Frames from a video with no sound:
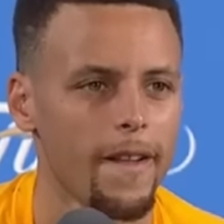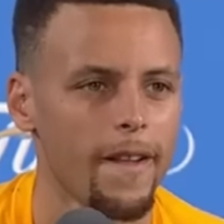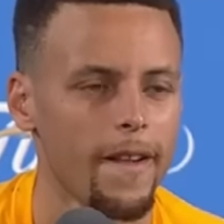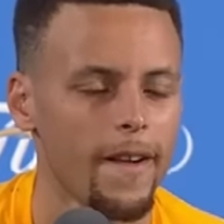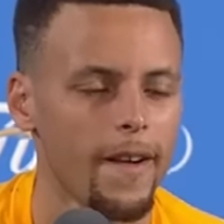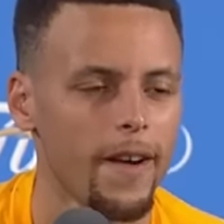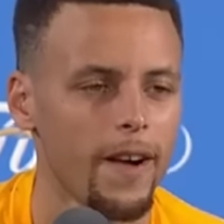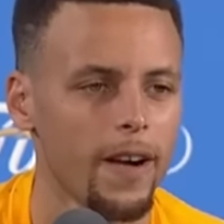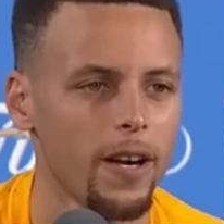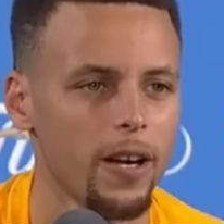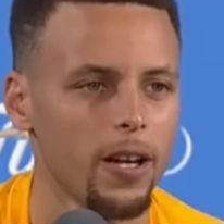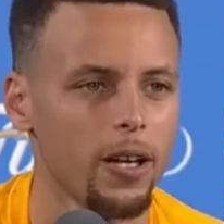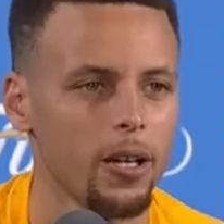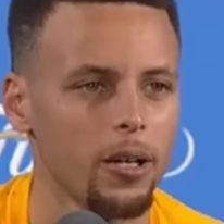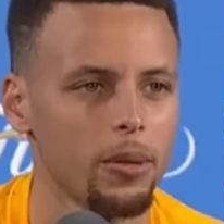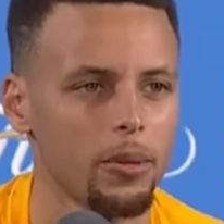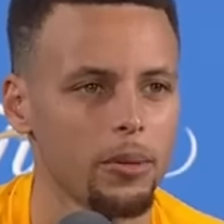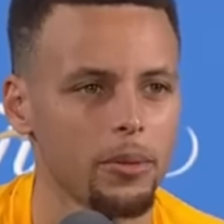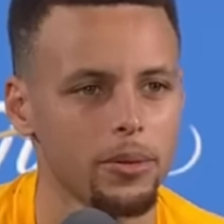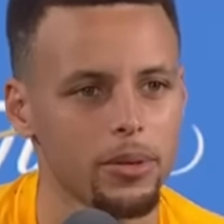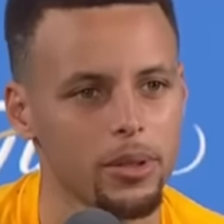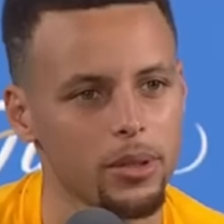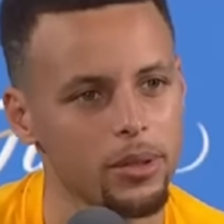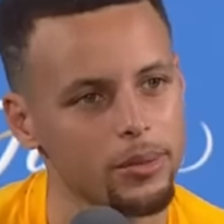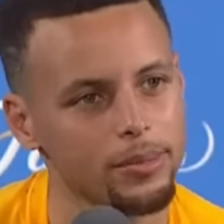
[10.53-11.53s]

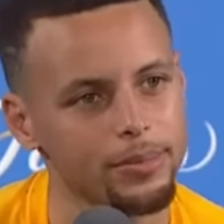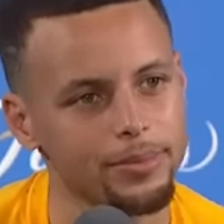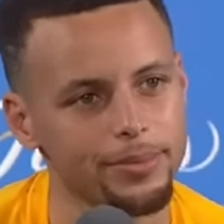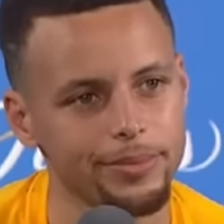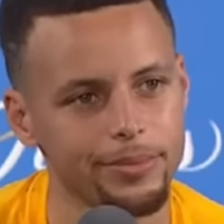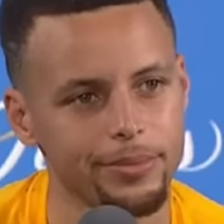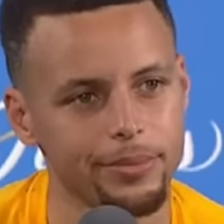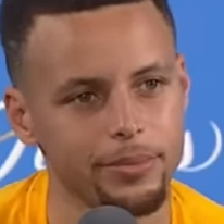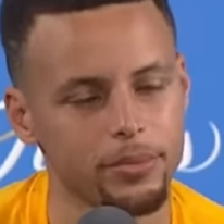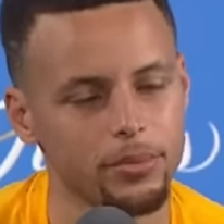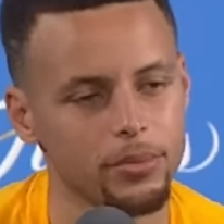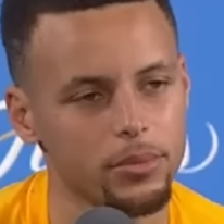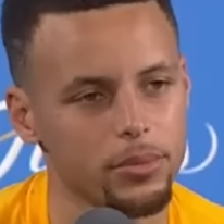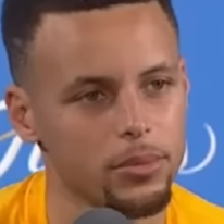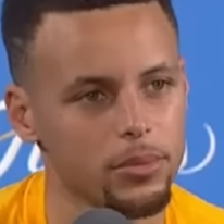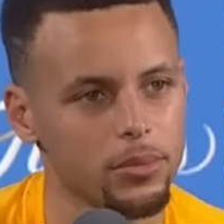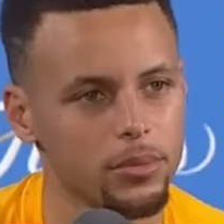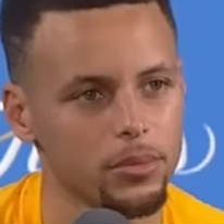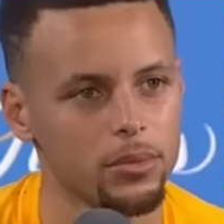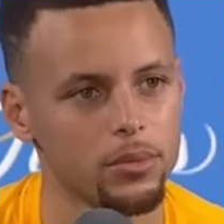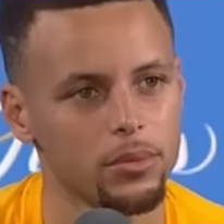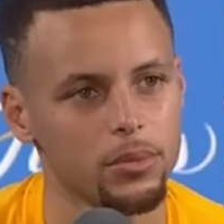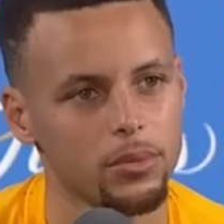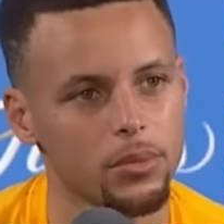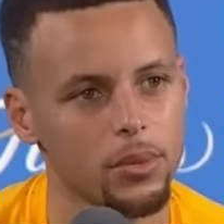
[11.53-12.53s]
Um,
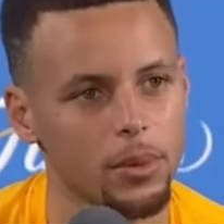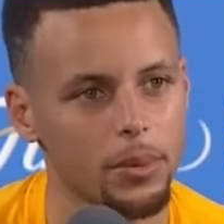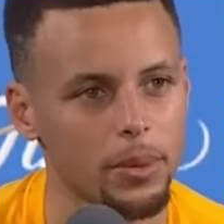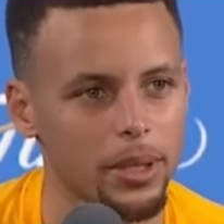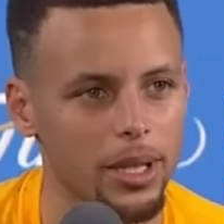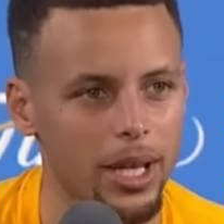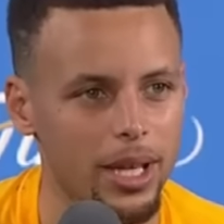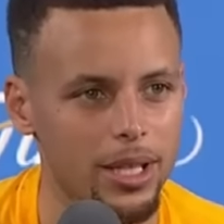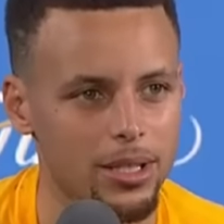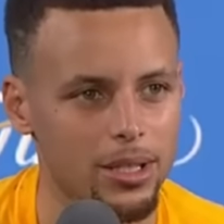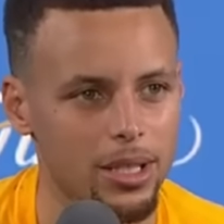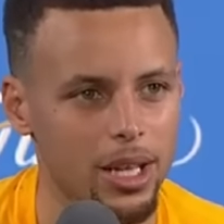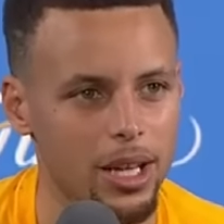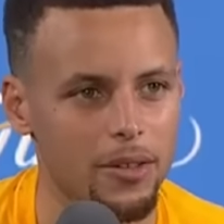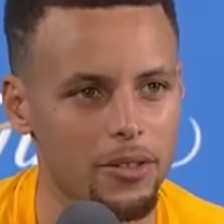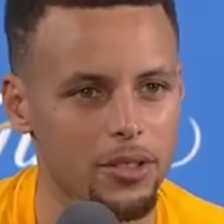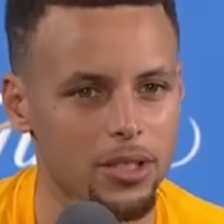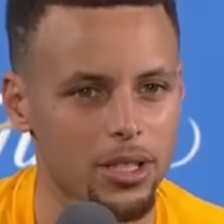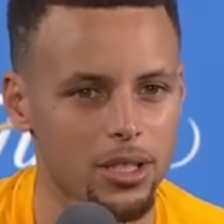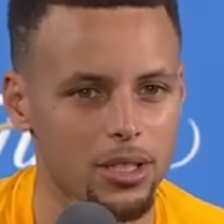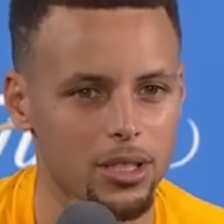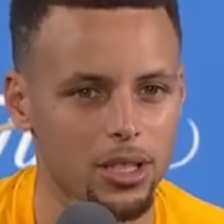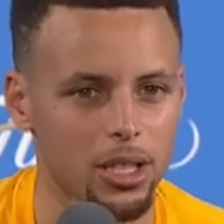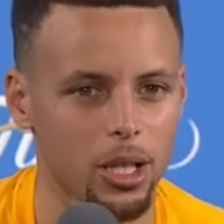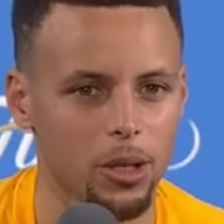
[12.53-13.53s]
I mean, that's
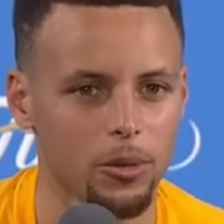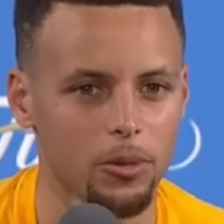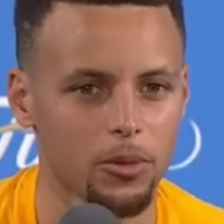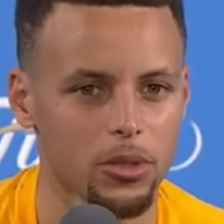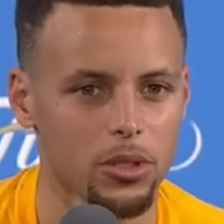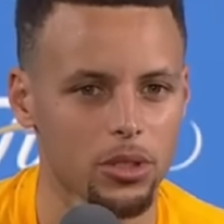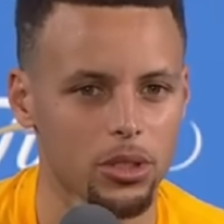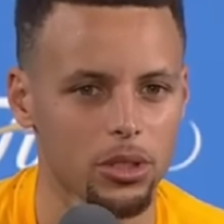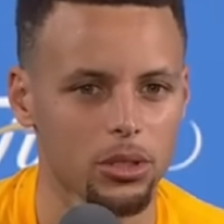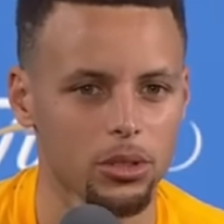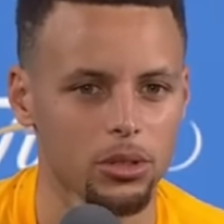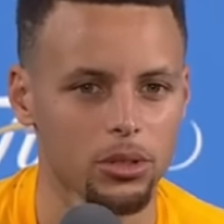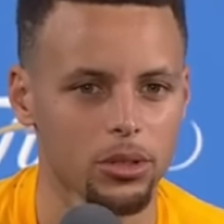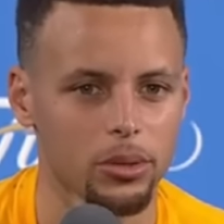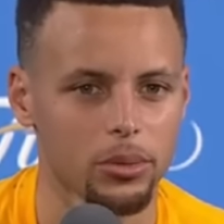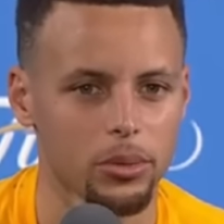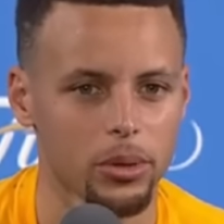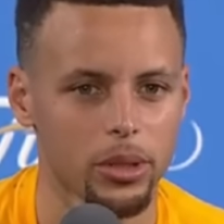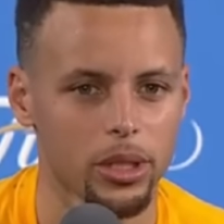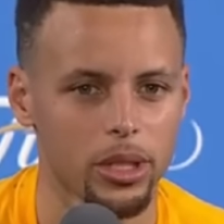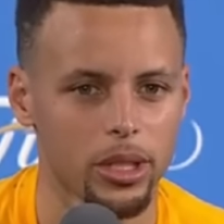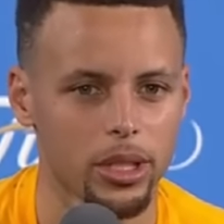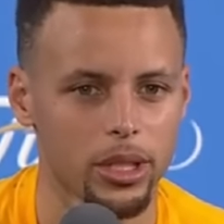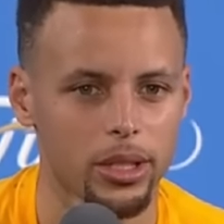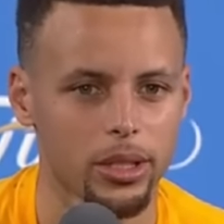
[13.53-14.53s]
obviously his comfort zone and
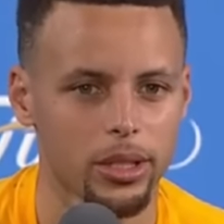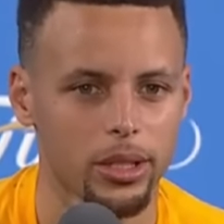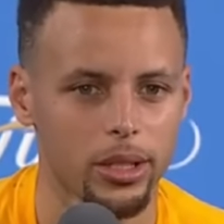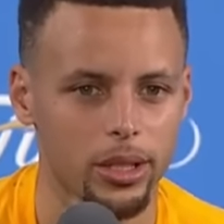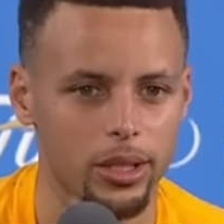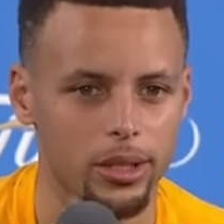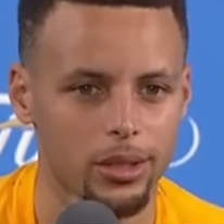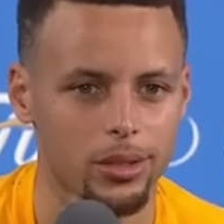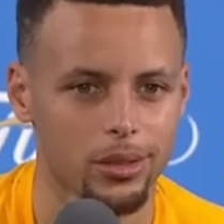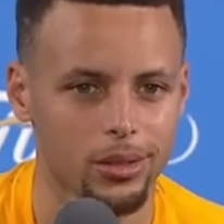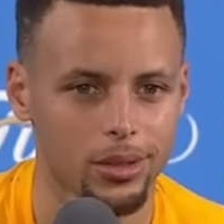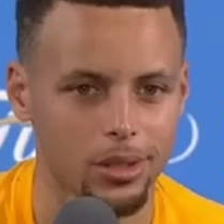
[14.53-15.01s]
where he,